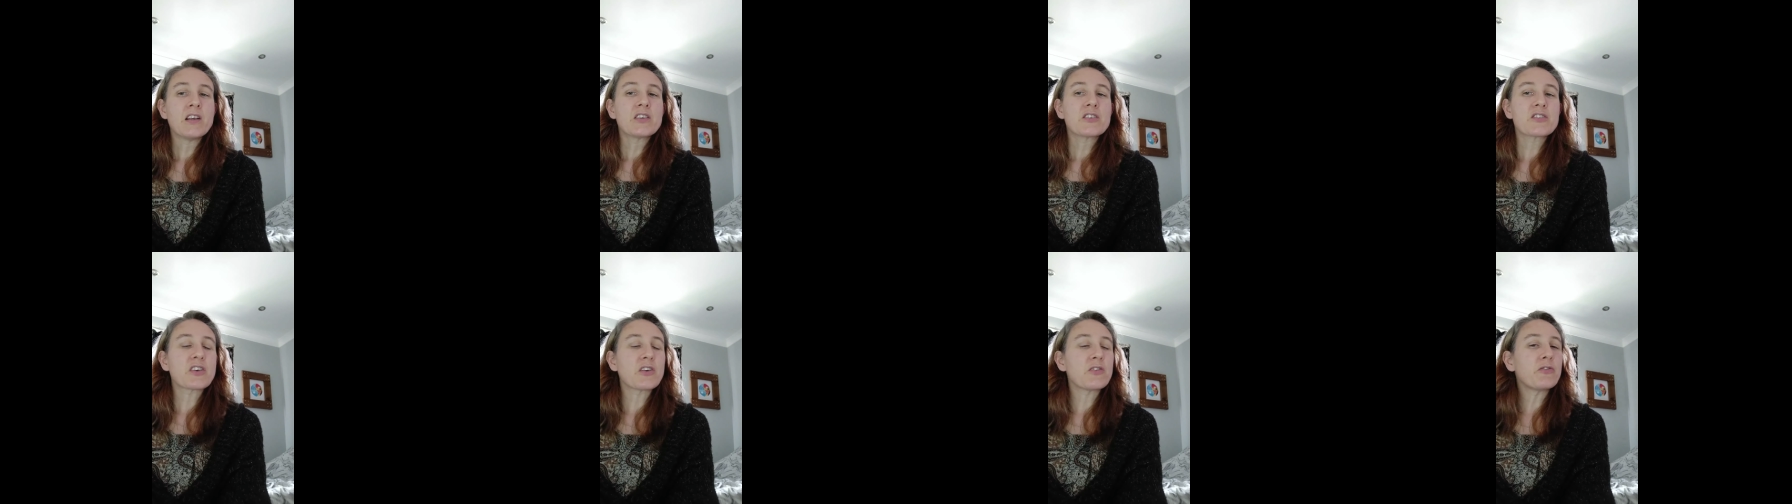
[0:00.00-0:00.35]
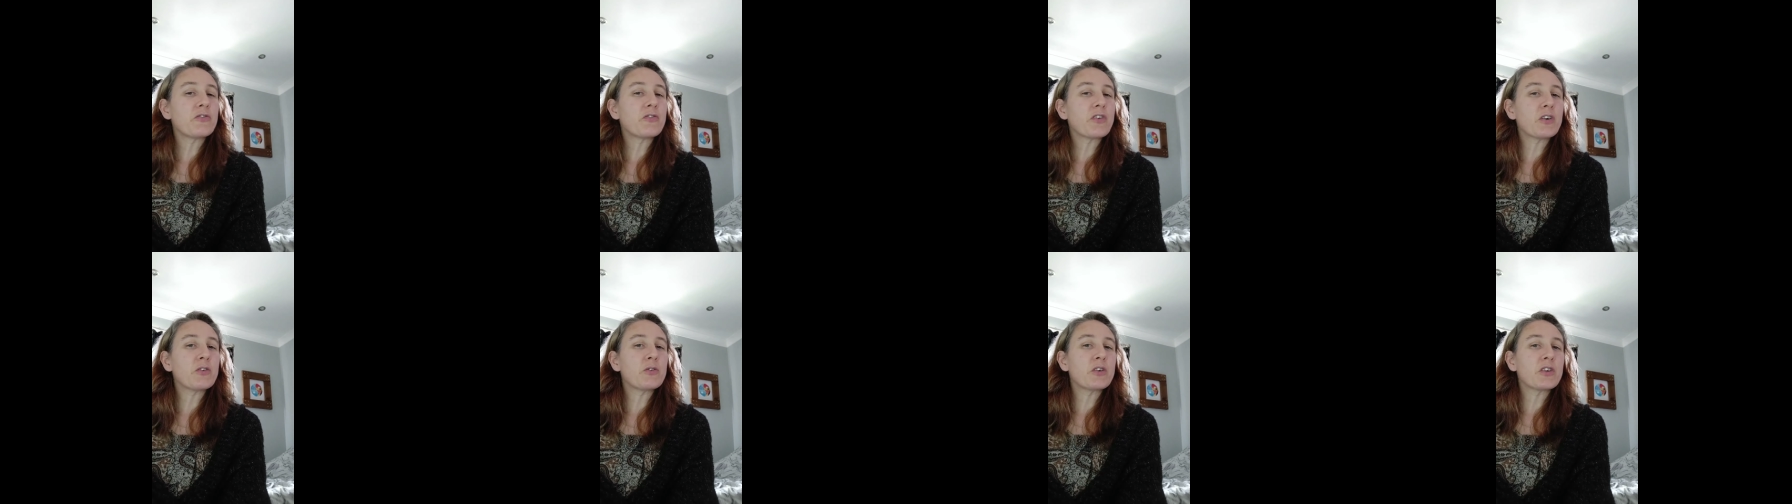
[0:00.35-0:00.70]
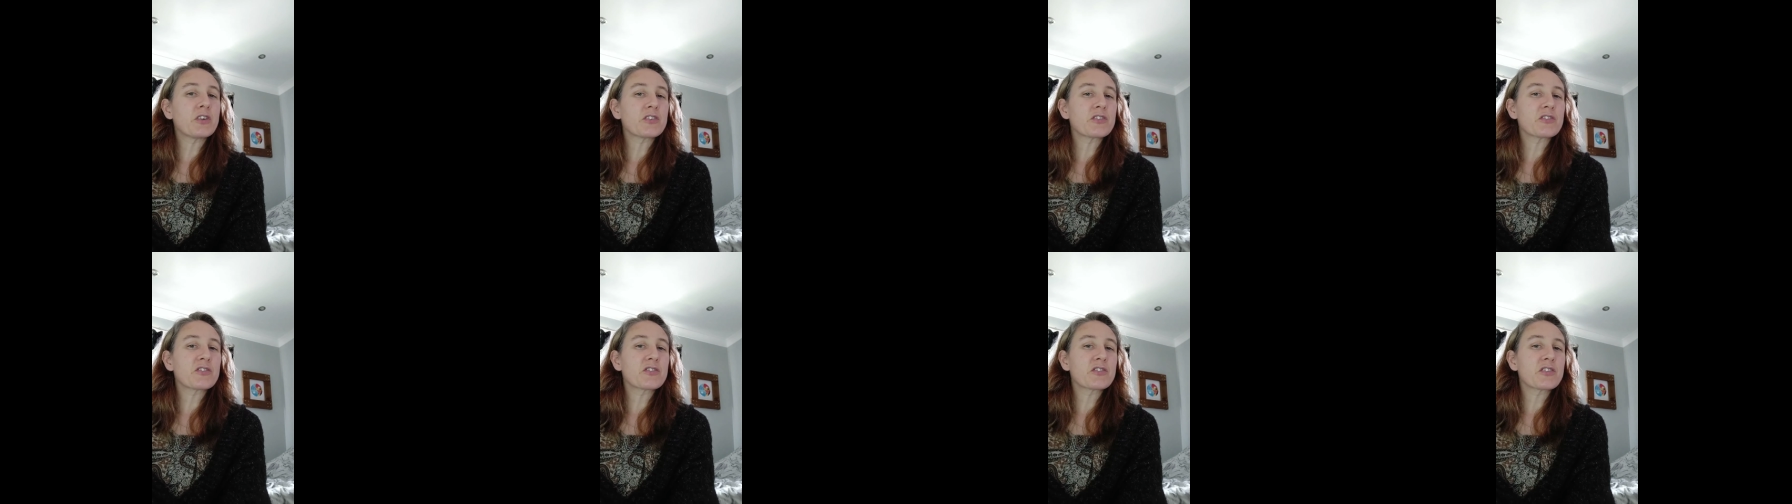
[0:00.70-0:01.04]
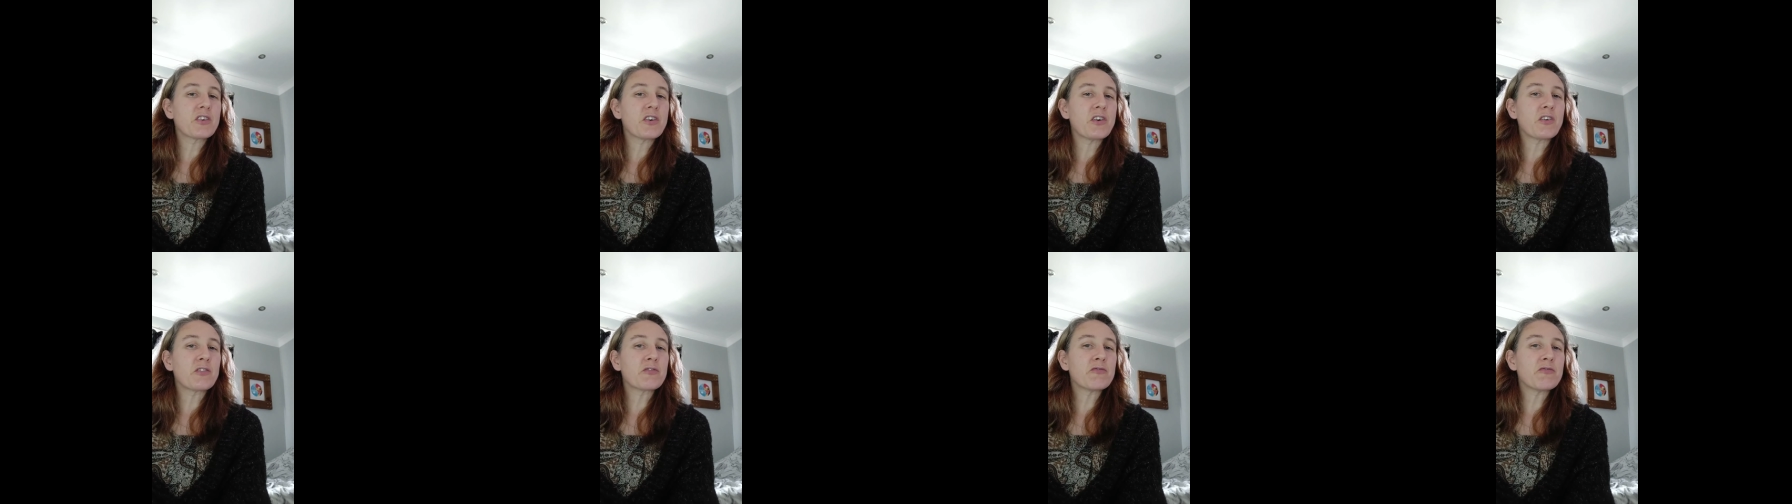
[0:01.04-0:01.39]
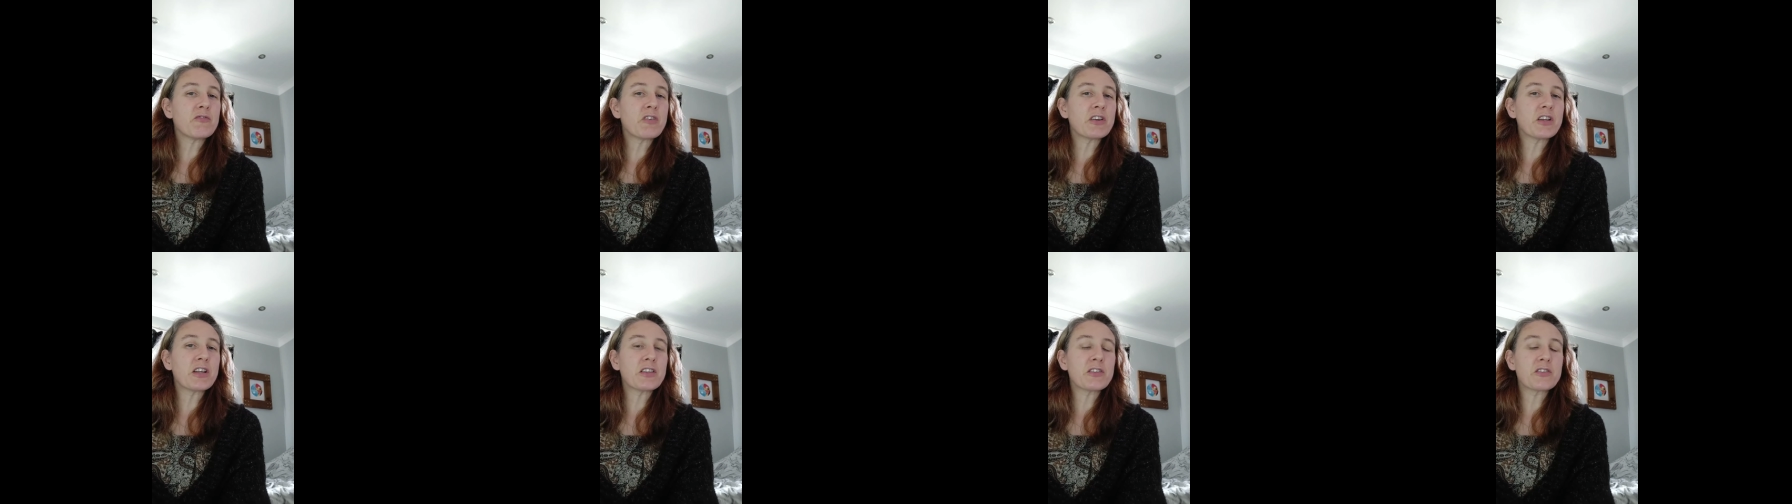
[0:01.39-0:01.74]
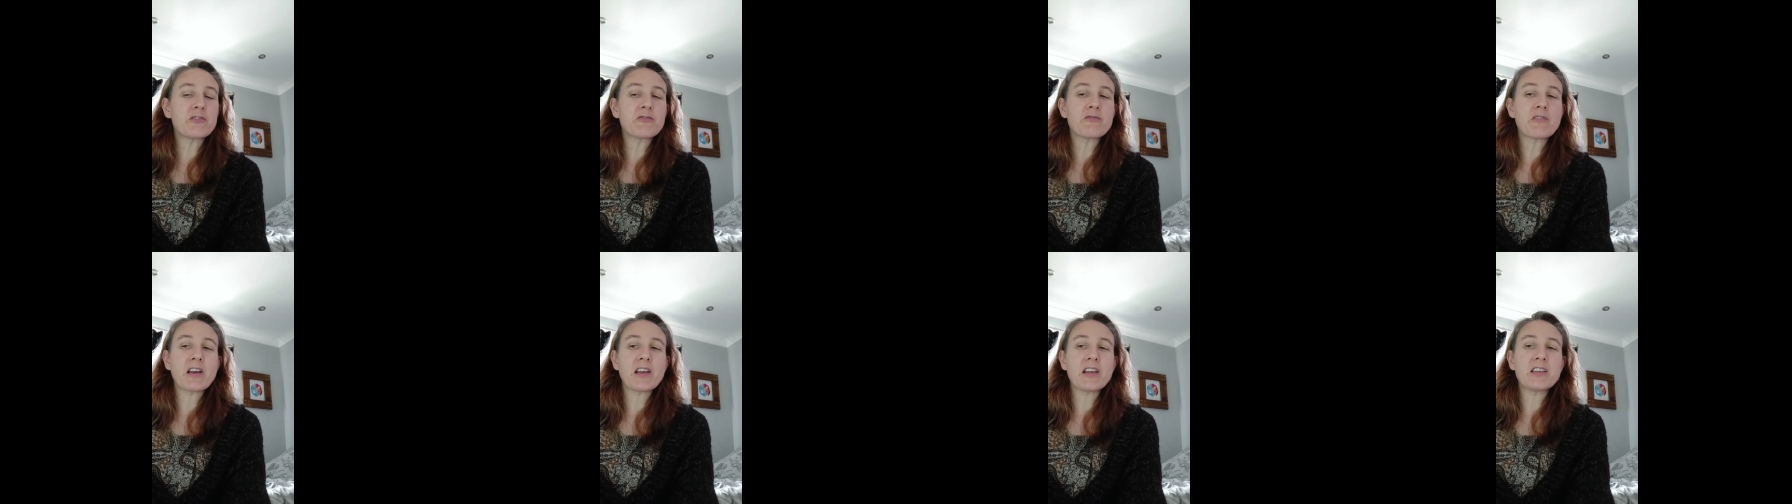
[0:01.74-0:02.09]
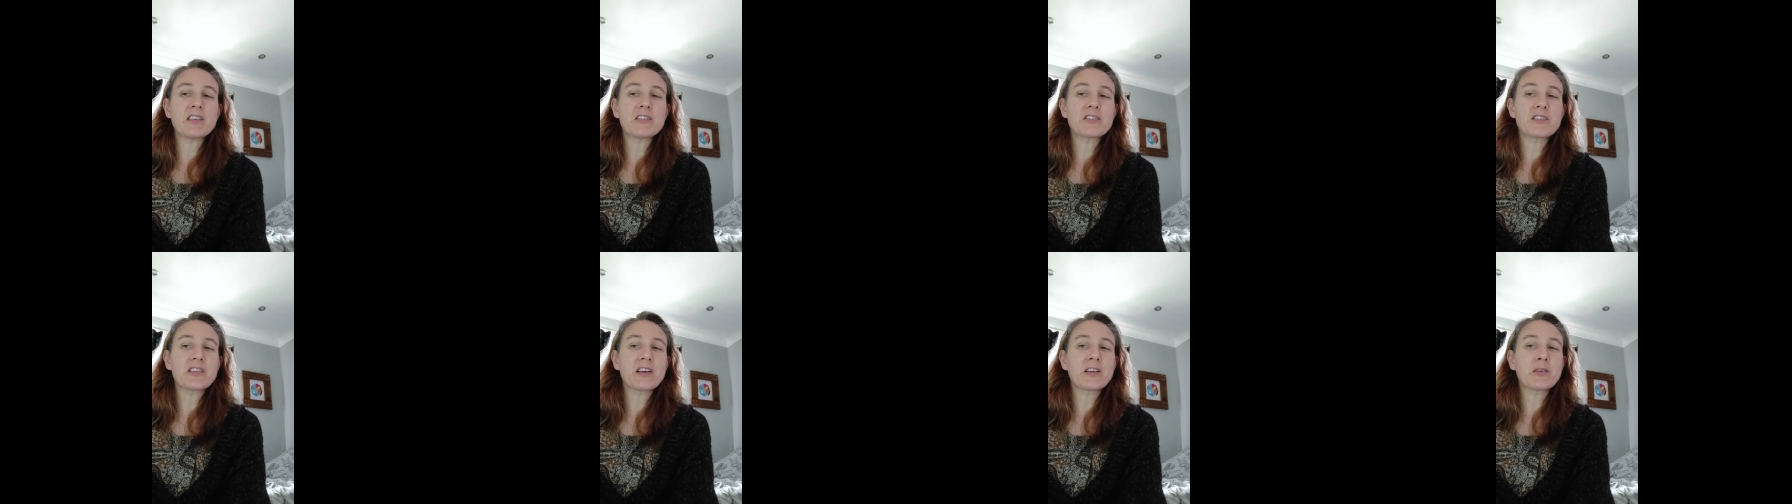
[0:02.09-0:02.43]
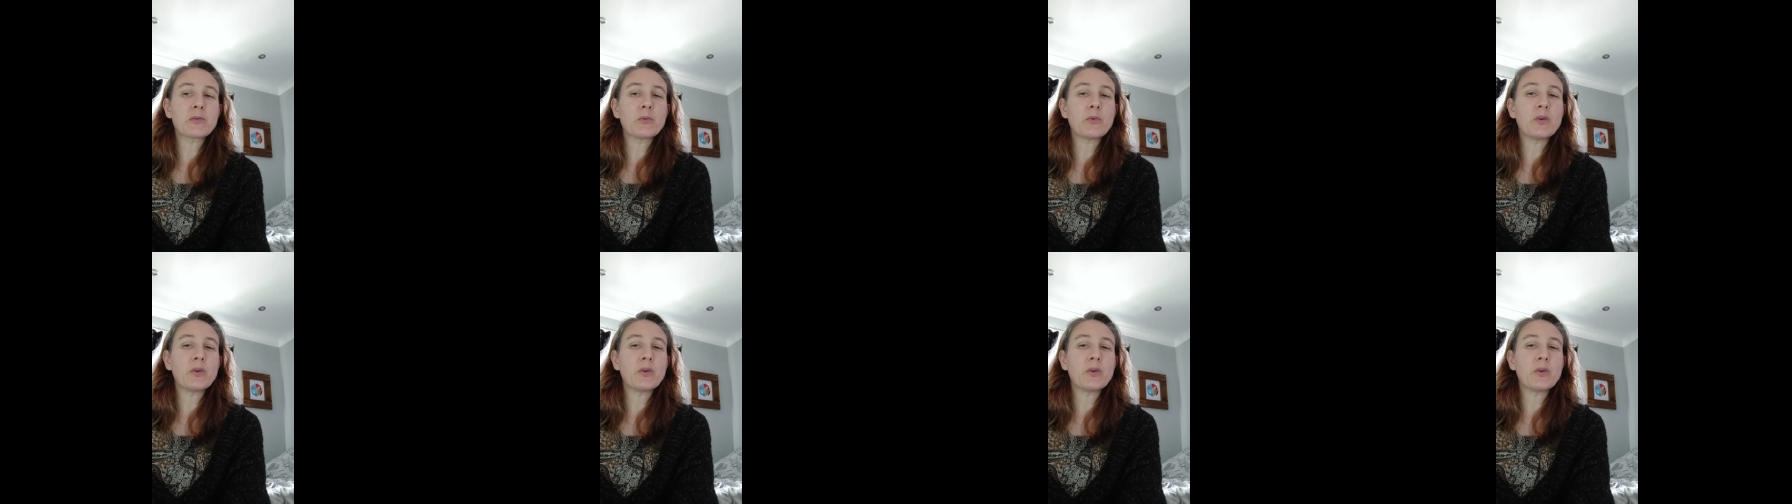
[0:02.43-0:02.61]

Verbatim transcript: So focused on running the race that